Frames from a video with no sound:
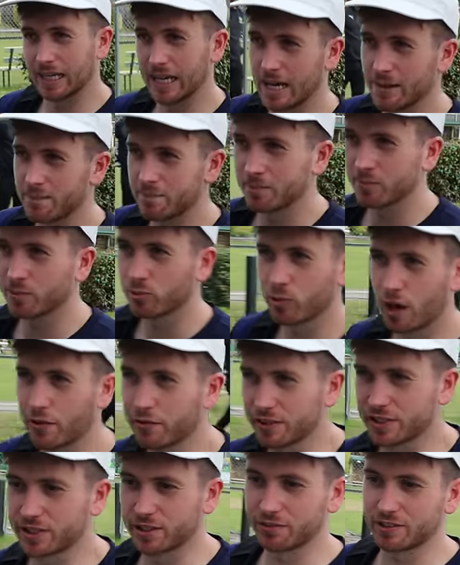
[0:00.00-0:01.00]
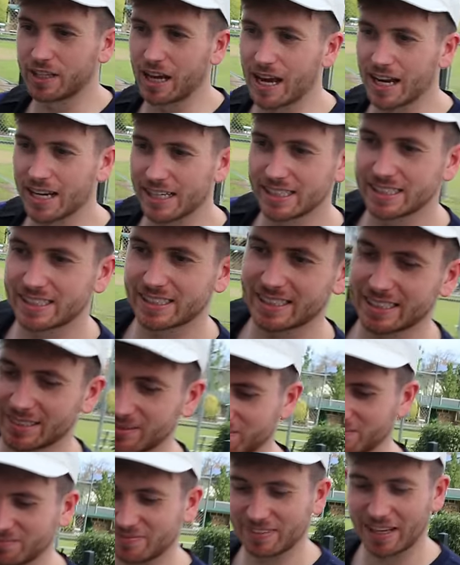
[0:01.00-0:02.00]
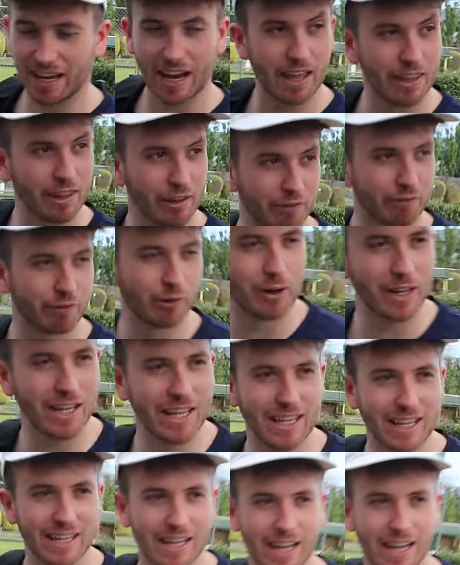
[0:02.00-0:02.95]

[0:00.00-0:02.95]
Yeah, roughest of days at the footy.